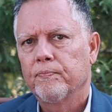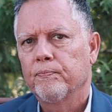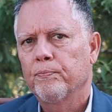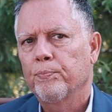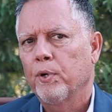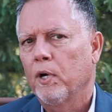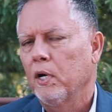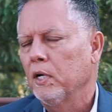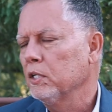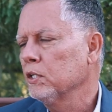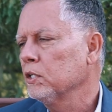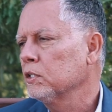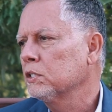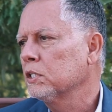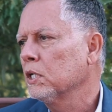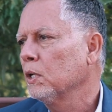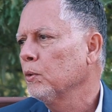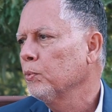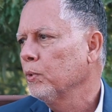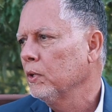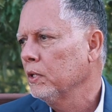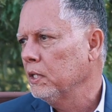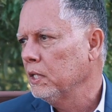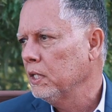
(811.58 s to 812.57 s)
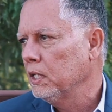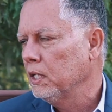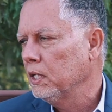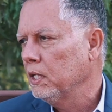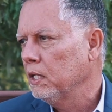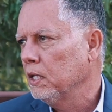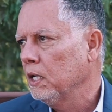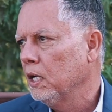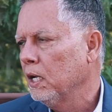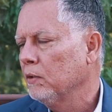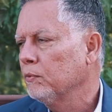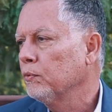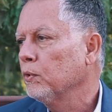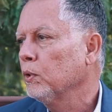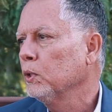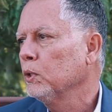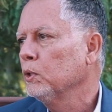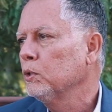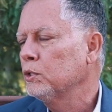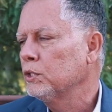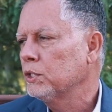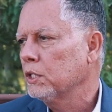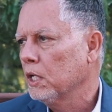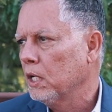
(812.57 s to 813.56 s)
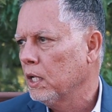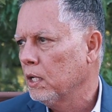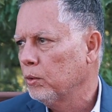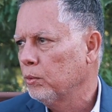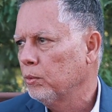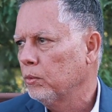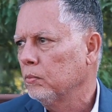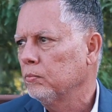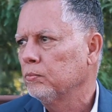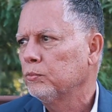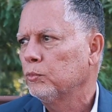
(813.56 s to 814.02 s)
partnership with the Volusia